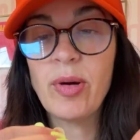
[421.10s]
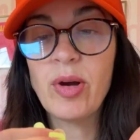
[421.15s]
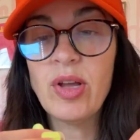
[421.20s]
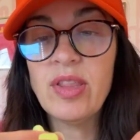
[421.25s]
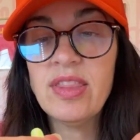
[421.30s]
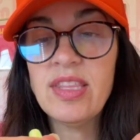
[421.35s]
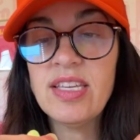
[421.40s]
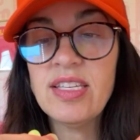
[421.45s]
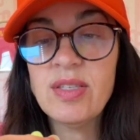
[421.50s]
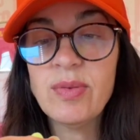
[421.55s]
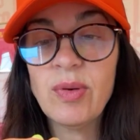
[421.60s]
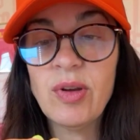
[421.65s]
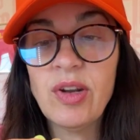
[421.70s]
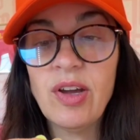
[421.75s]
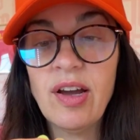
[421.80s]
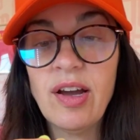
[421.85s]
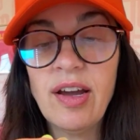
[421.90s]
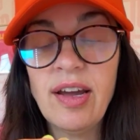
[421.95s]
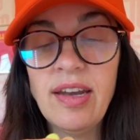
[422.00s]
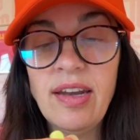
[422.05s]
I put this
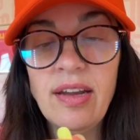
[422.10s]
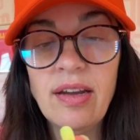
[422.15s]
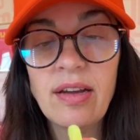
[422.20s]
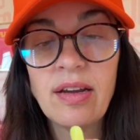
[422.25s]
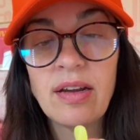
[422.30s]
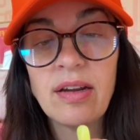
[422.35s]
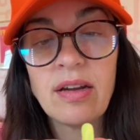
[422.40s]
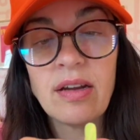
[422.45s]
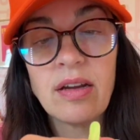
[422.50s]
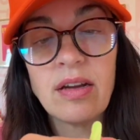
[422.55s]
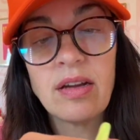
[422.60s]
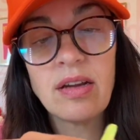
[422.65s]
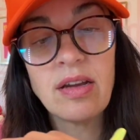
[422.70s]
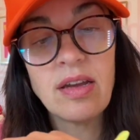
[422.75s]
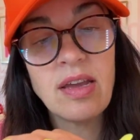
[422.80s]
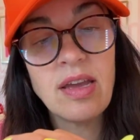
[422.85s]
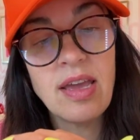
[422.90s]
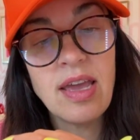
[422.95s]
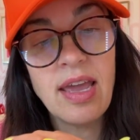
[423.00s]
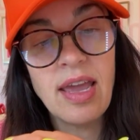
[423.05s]
one on,
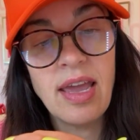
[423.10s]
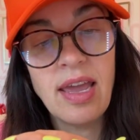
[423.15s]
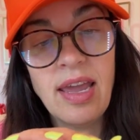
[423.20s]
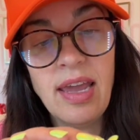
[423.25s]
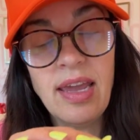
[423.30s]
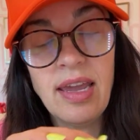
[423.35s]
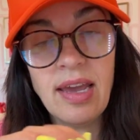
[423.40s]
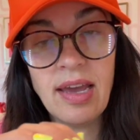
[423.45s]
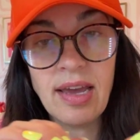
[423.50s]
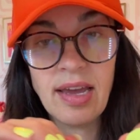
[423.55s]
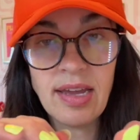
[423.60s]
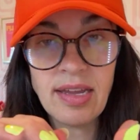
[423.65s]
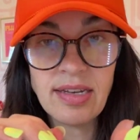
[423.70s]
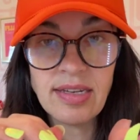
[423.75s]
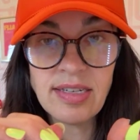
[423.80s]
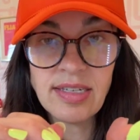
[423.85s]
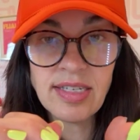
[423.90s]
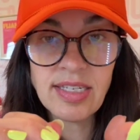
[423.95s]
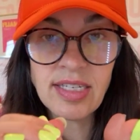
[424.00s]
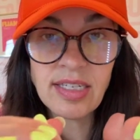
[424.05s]

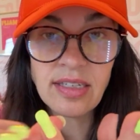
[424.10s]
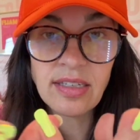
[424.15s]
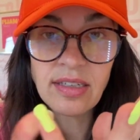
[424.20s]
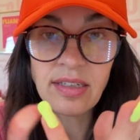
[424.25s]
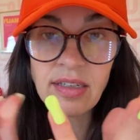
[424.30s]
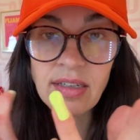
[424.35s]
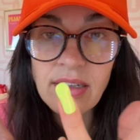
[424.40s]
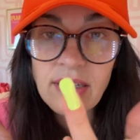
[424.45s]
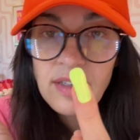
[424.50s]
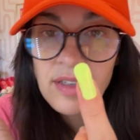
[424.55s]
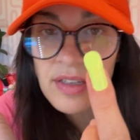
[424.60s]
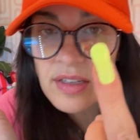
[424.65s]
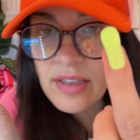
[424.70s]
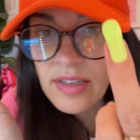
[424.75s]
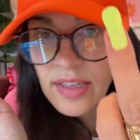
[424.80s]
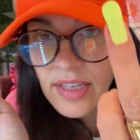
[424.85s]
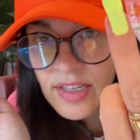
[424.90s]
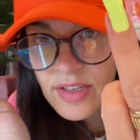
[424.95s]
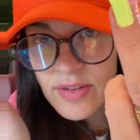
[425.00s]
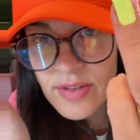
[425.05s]
and
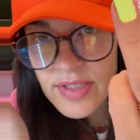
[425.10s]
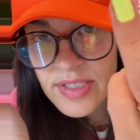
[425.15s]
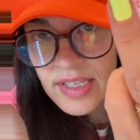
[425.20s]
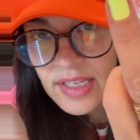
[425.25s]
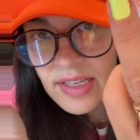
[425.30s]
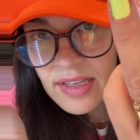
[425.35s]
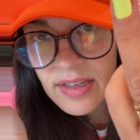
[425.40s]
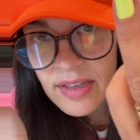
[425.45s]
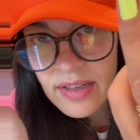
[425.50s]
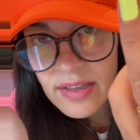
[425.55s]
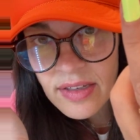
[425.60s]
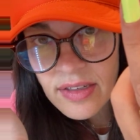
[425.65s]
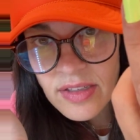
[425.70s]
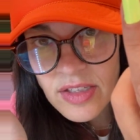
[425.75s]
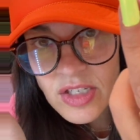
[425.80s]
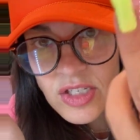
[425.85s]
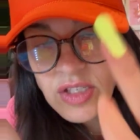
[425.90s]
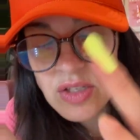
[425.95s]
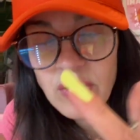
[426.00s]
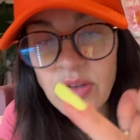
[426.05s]
can you see?
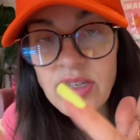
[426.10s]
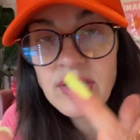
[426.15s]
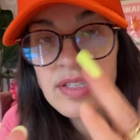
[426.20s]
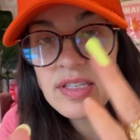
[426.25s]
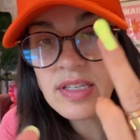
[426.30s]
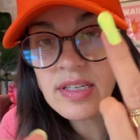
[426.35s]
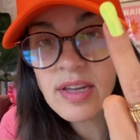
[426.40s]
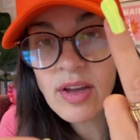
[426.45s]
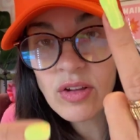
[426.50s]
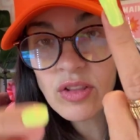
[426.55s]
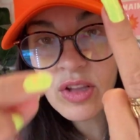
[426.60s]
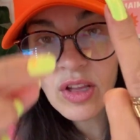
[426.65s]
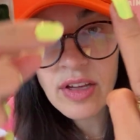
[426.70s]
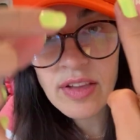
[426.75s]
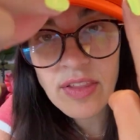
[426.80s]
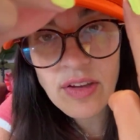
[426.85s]
Just so you can see. Now